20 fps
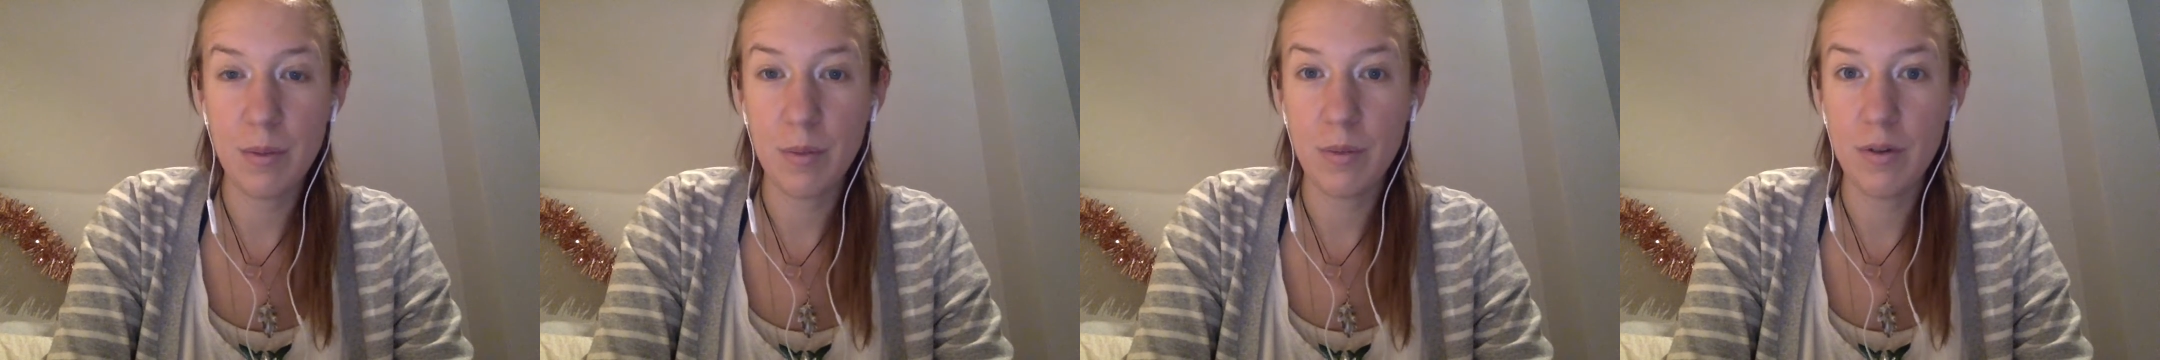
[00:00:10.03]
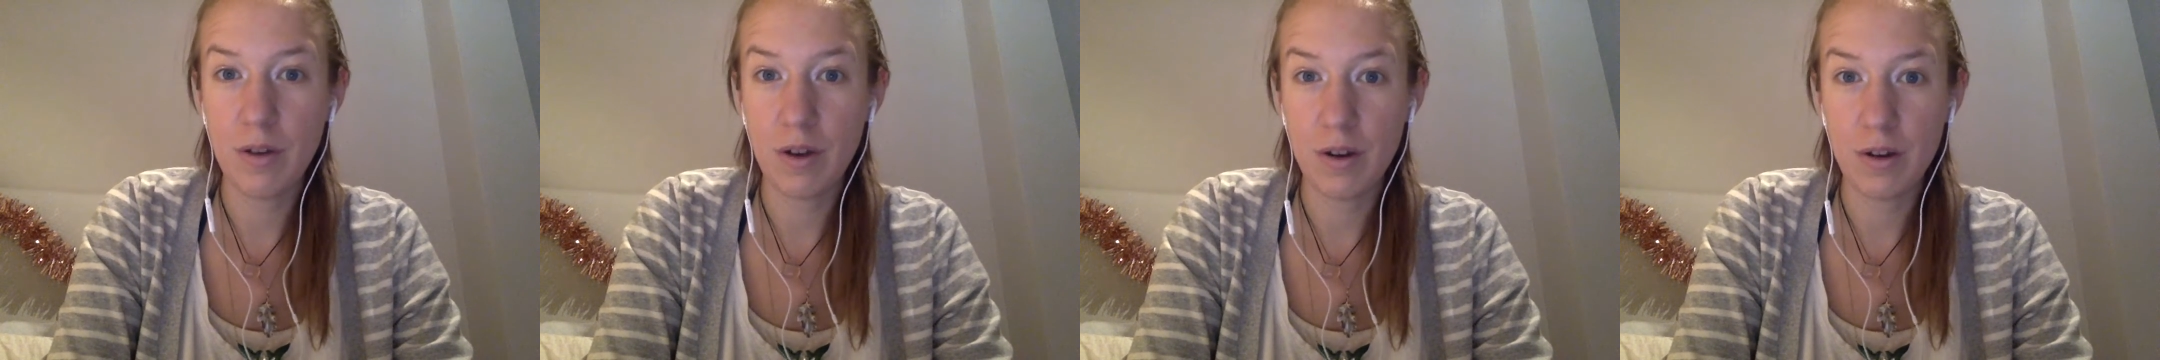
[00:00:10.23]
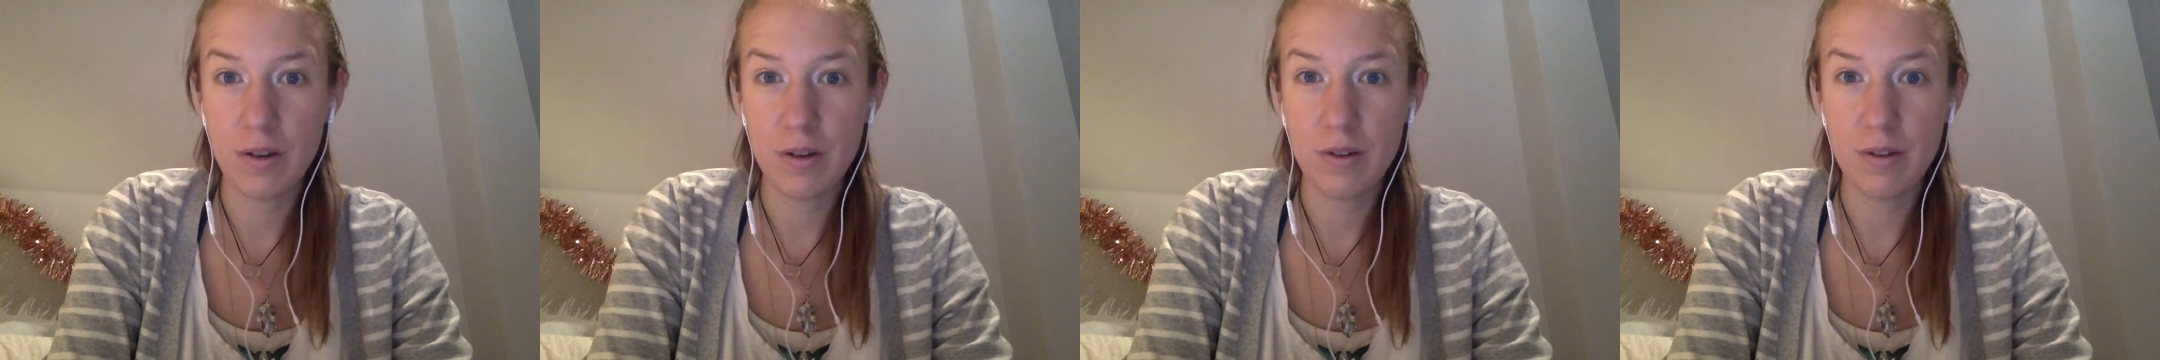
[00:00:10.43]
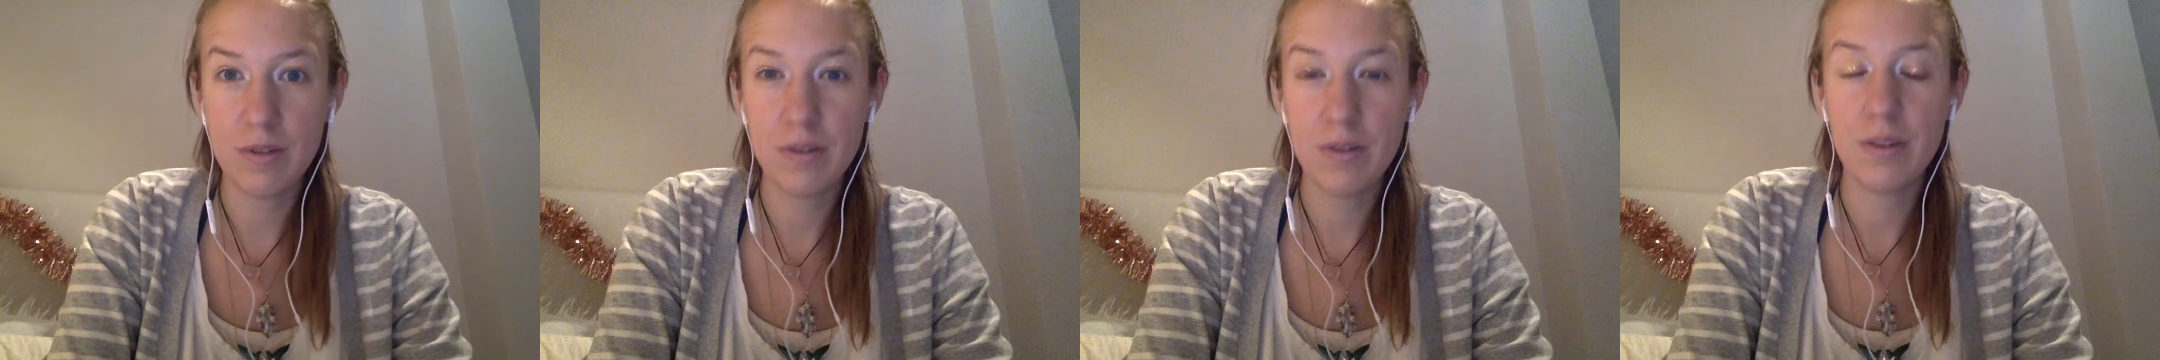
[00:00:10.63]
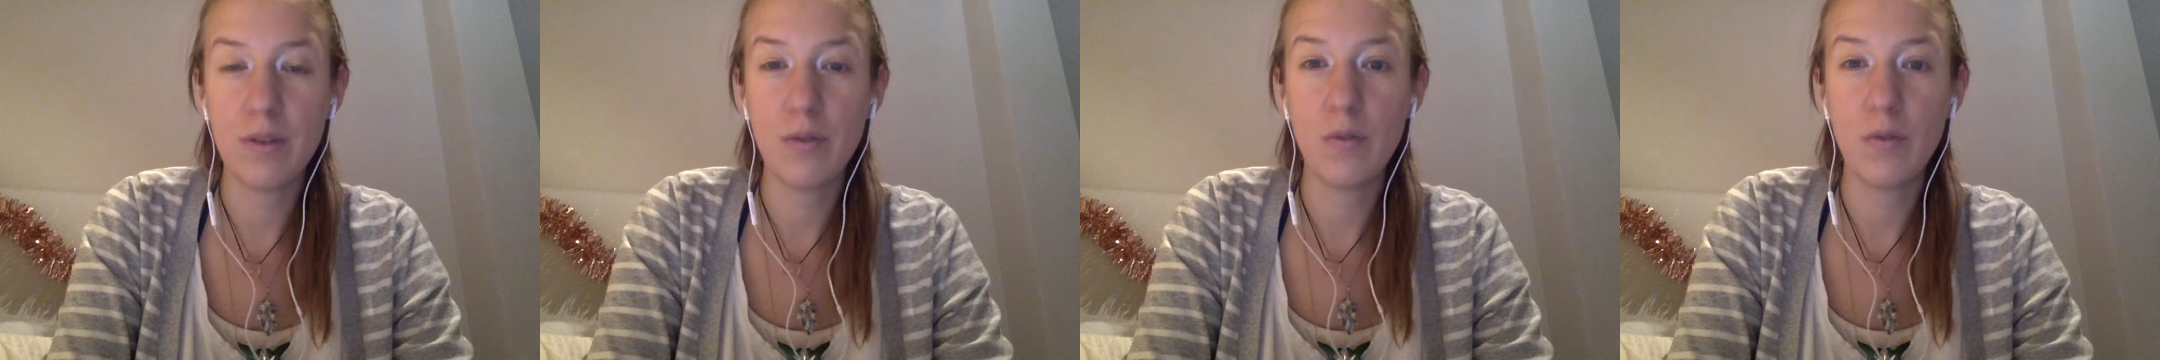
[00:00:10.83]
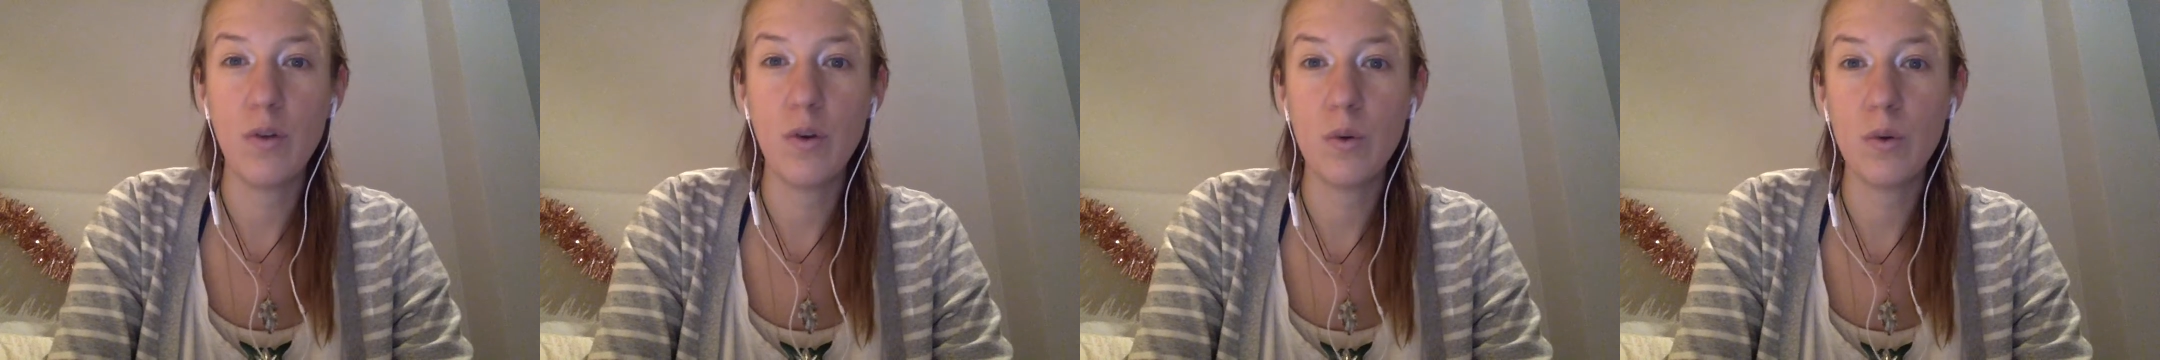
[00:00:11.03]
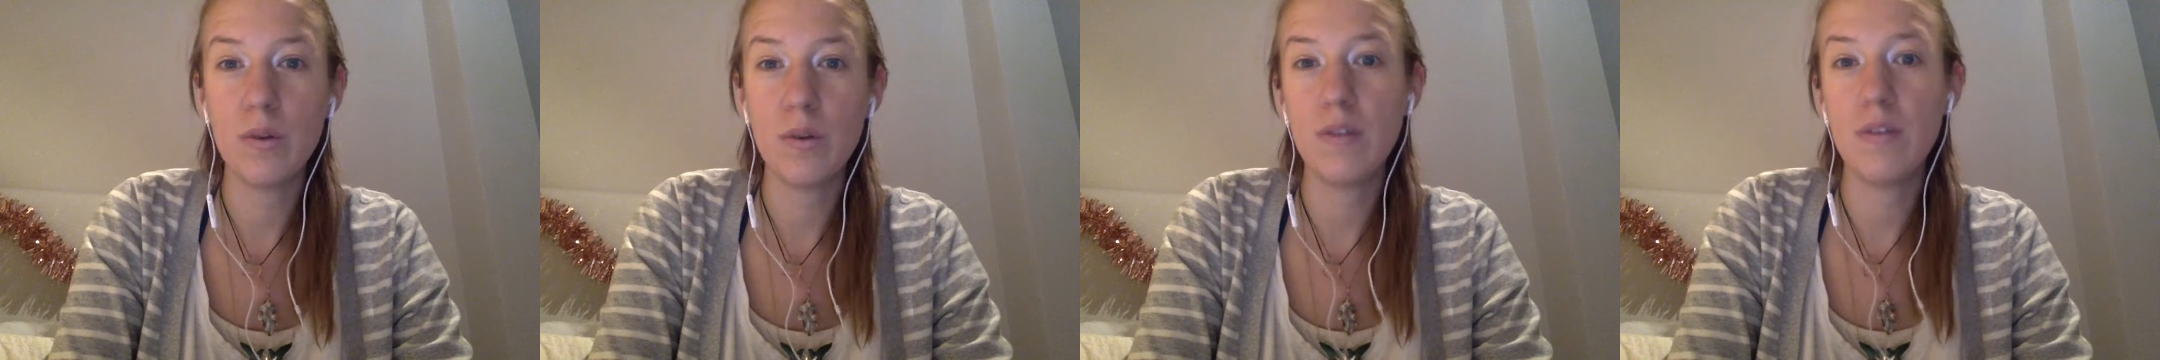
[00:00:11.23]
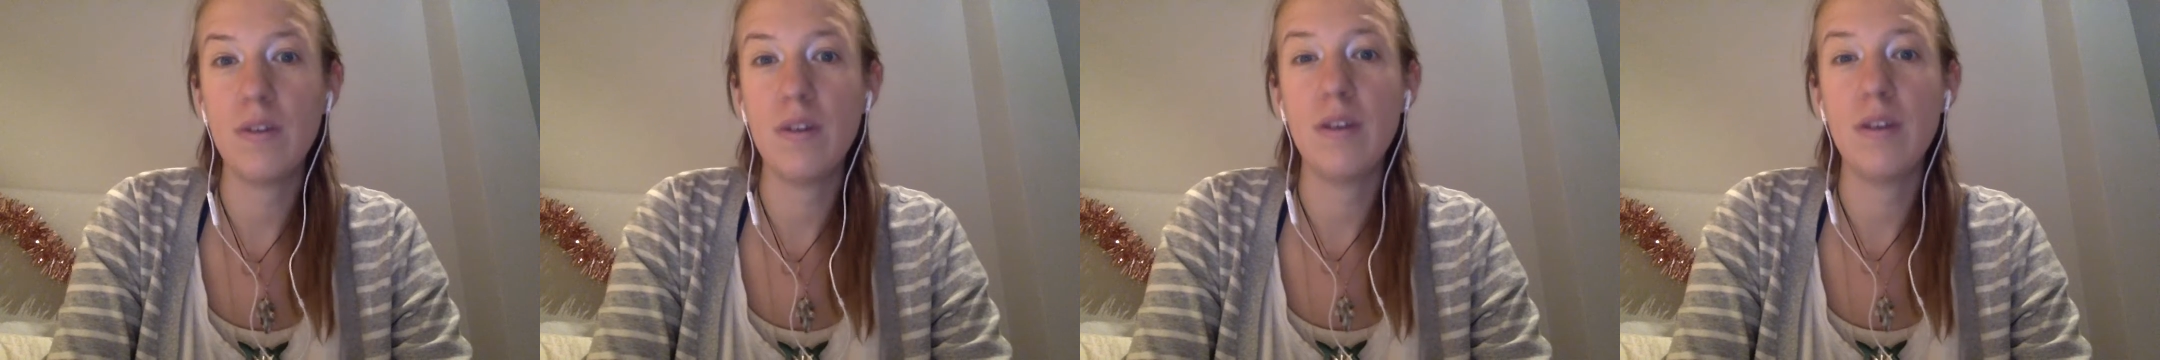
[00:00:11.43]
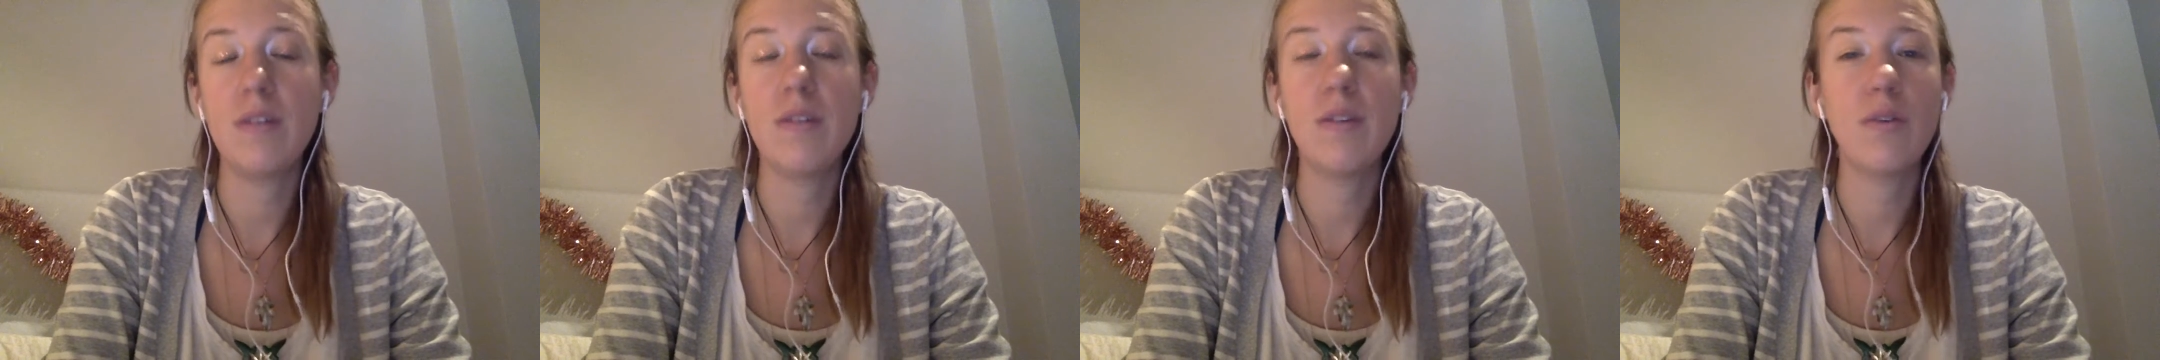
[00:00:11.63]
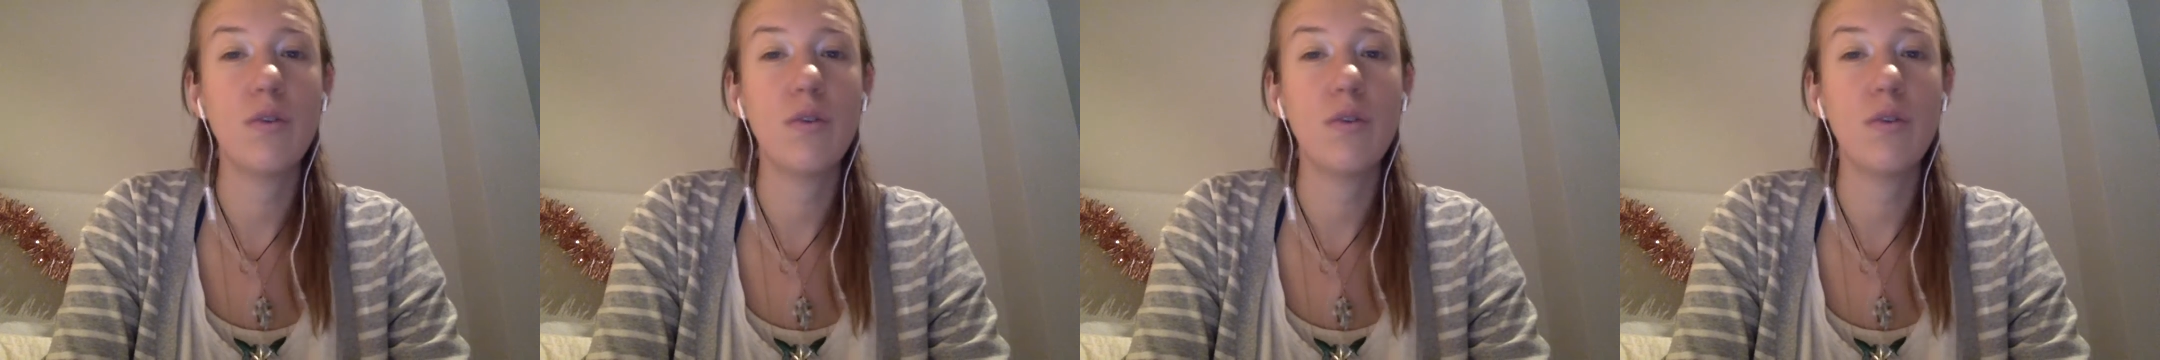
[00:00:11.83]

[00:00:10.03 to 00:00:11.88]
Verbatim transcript: Madonnas and the frequencies